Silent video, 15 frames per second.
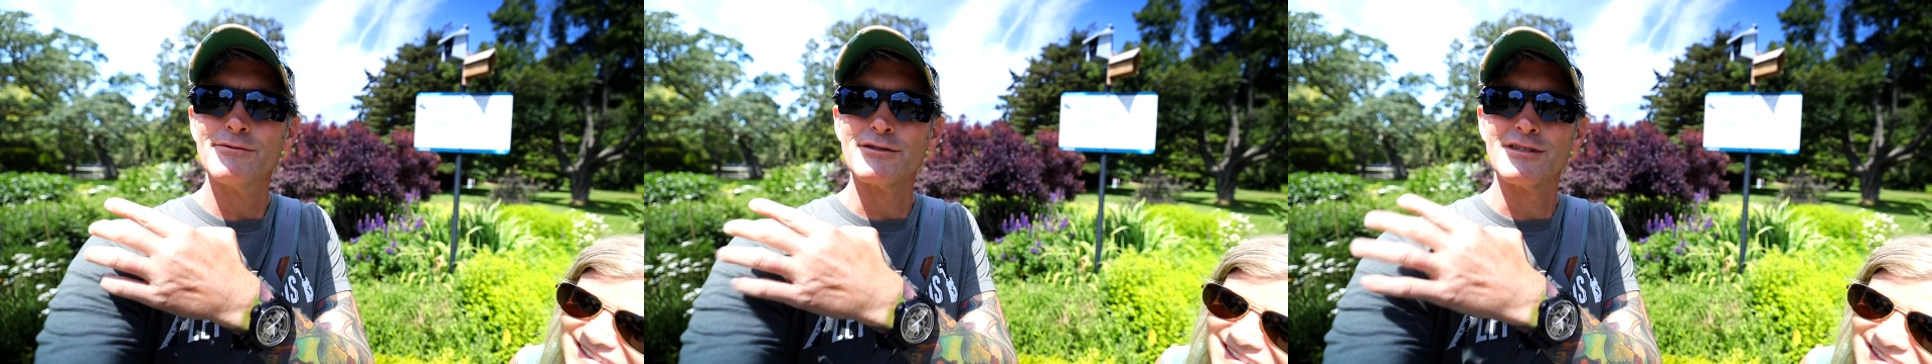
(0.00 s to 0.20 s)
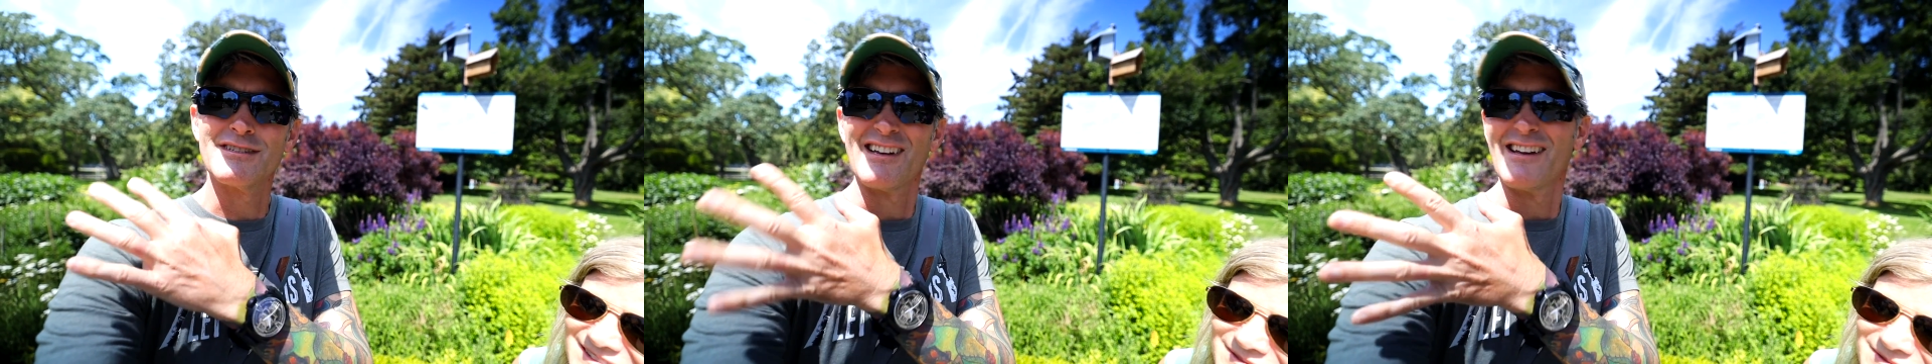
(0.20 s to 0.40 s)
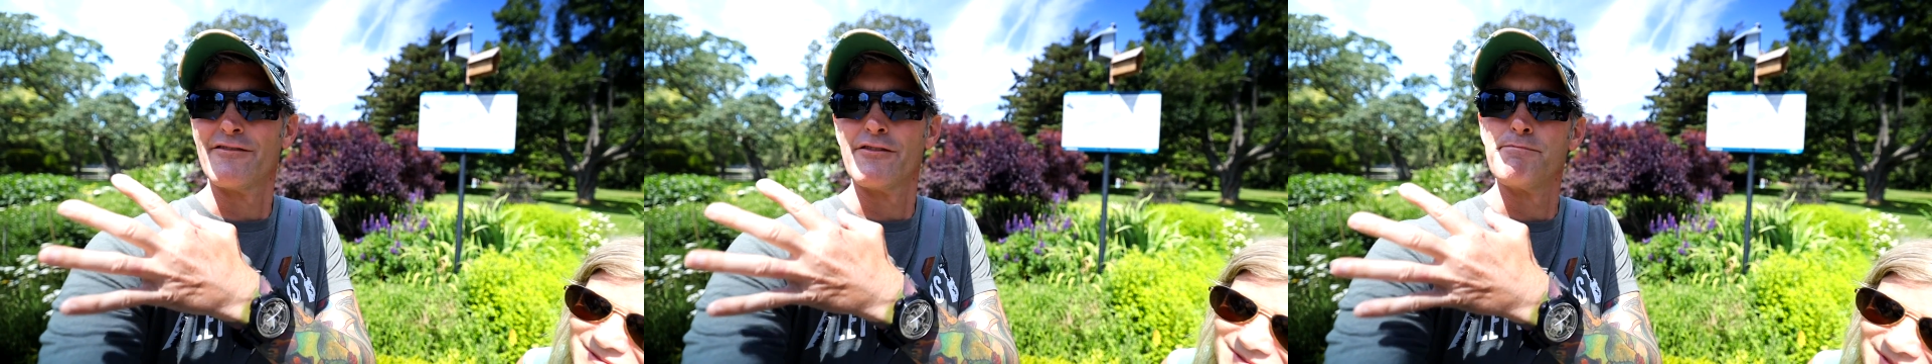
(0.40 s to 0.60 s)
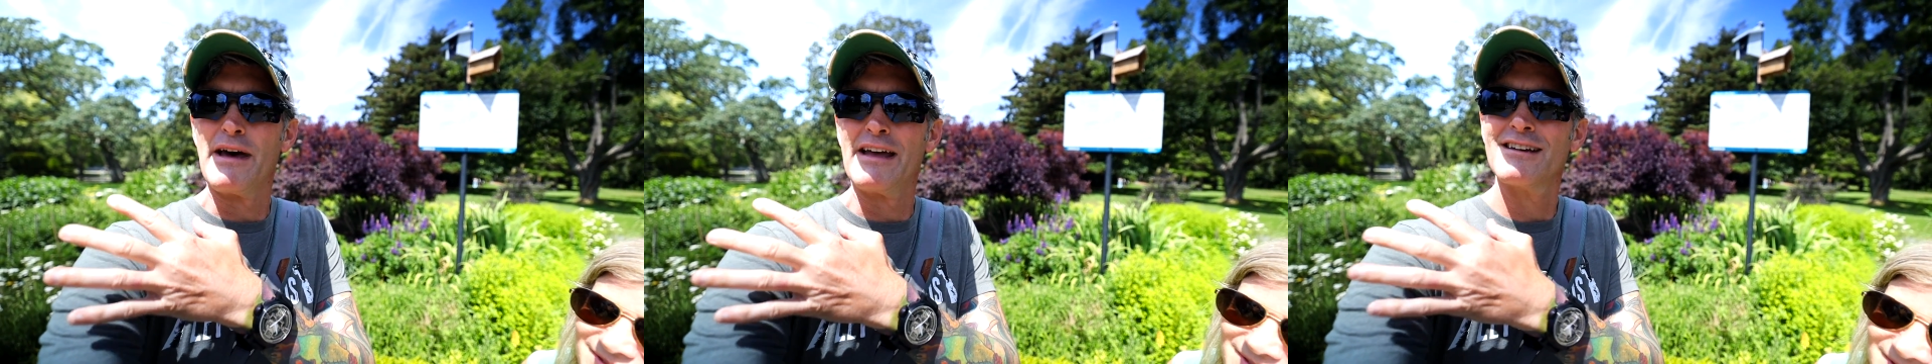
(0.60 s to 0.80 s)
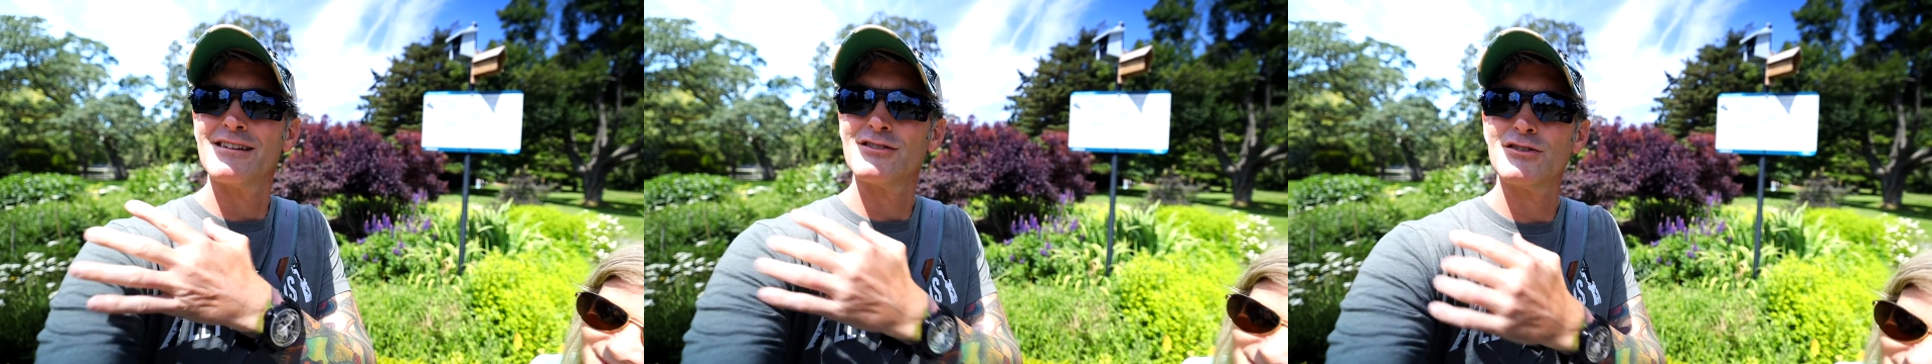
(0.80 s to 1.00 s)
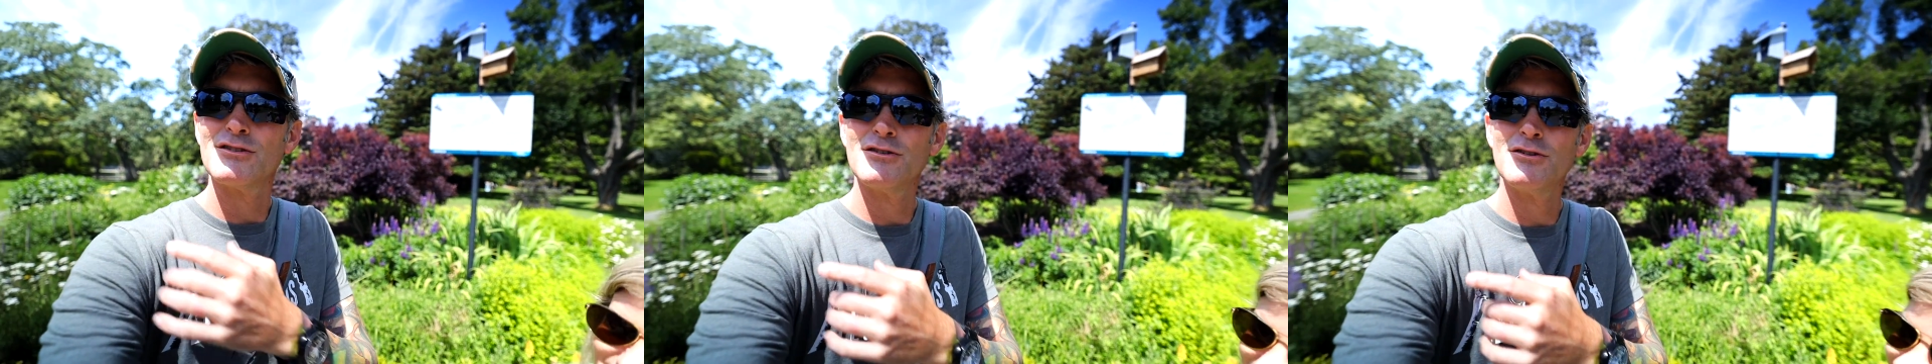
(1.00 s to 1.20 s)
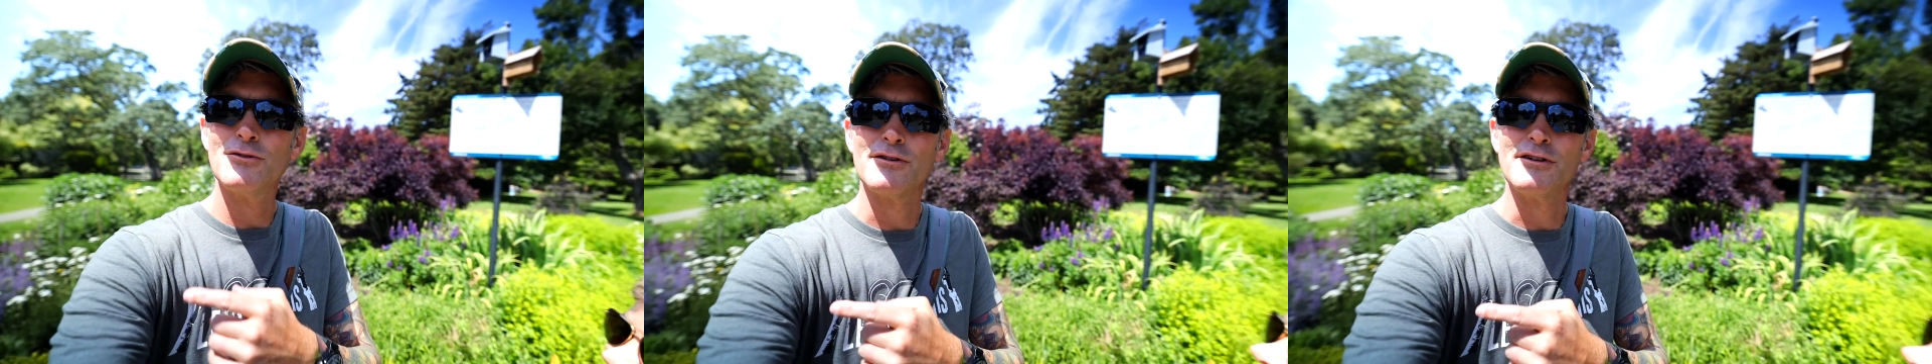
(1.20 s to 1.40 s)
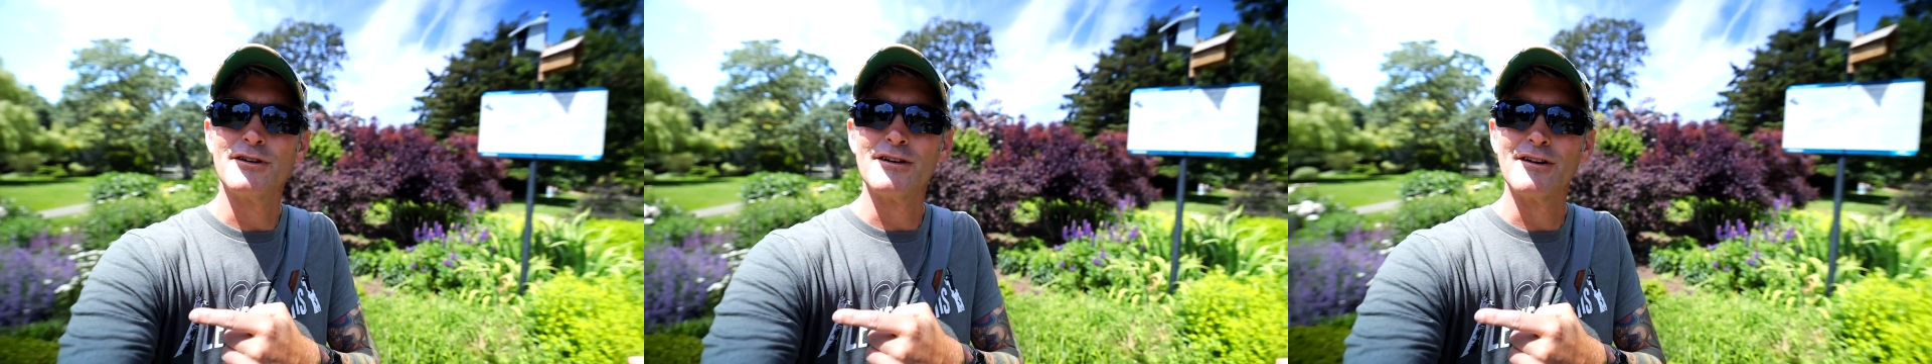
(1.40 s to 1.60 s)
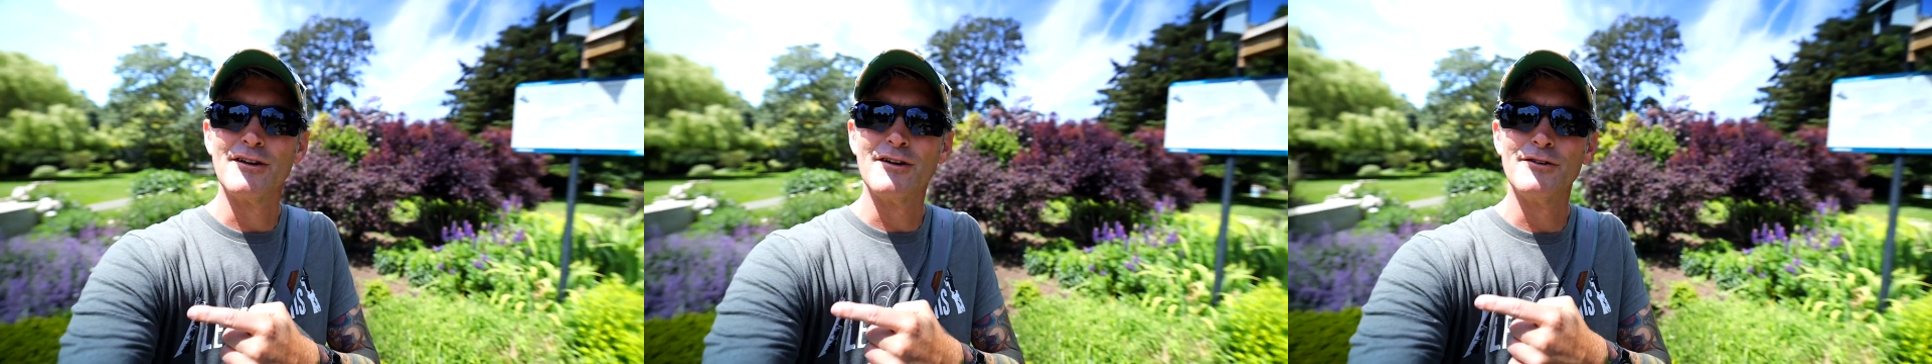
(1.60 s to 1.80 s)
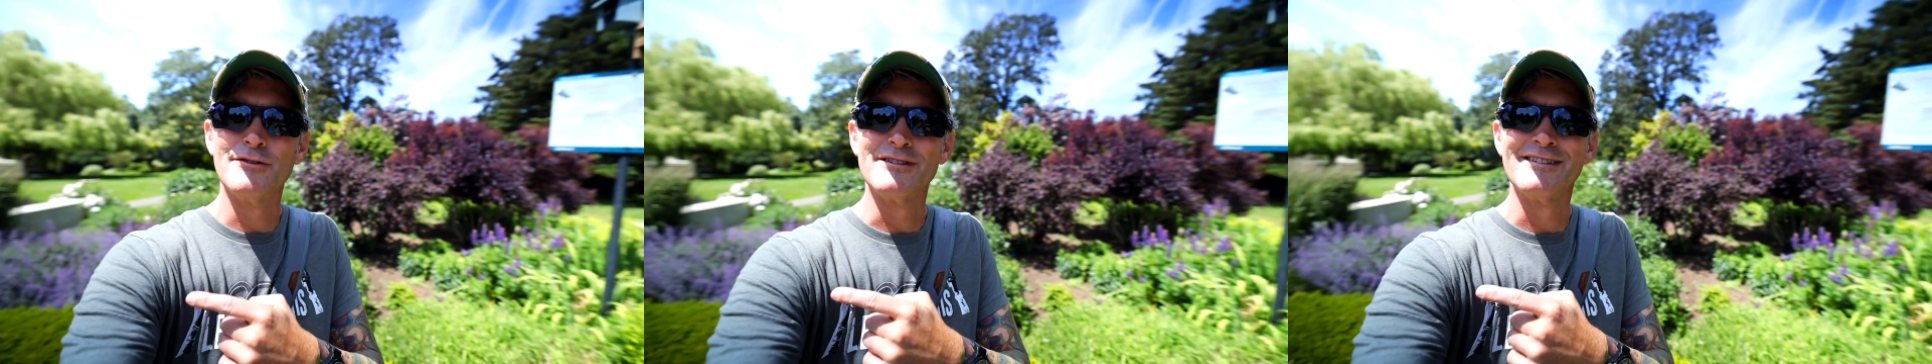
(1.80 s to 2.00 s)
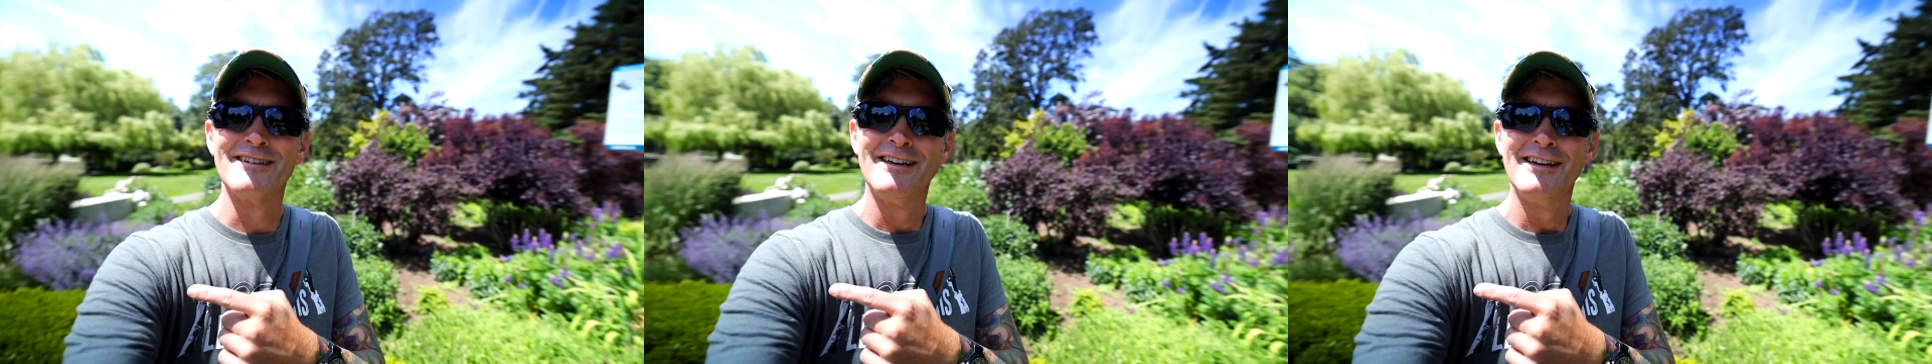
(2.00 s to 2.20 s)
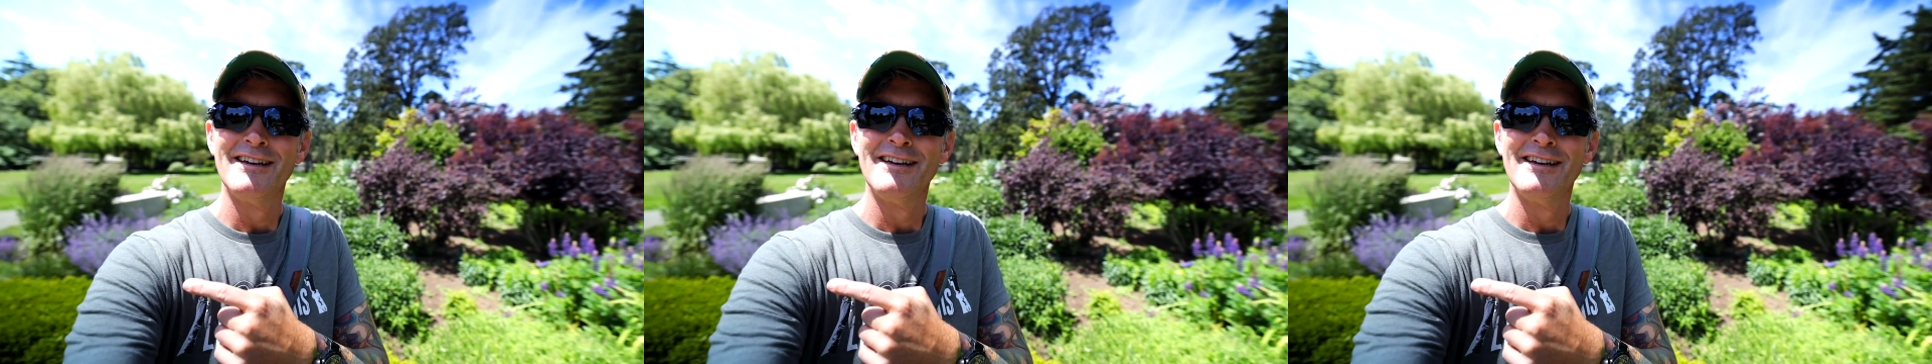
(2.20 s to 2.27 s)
which is kind of a petting zoo where you can go and